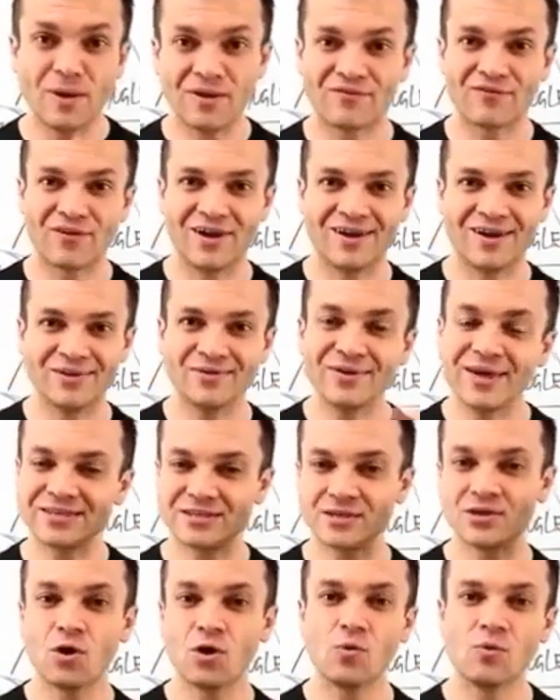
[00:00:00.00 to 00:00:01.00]
my friend, you
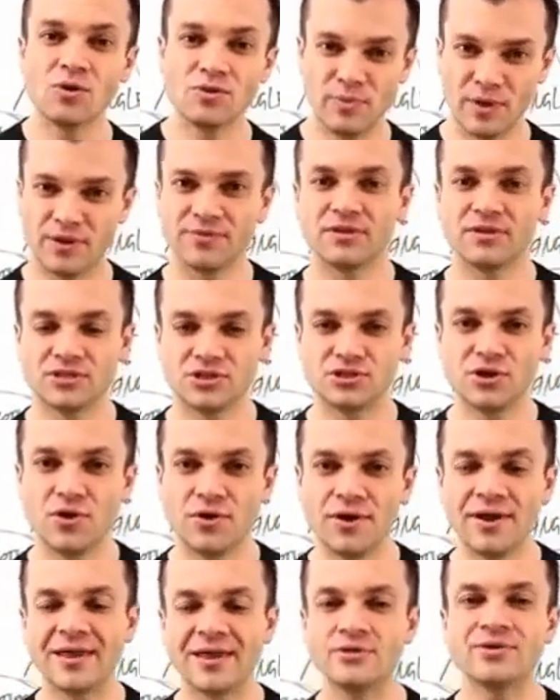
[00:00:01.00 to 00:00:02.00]
get to go with me on this journey,